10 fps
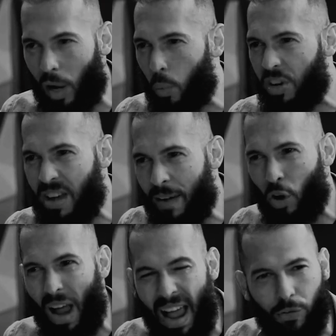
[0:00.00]
I would
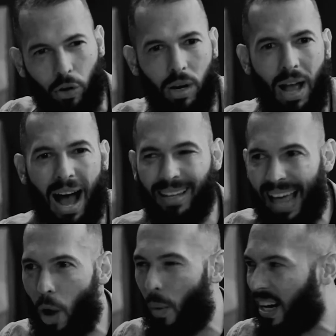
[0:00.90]
never, ever
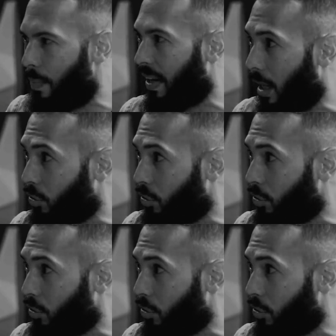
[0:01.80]
allow anybody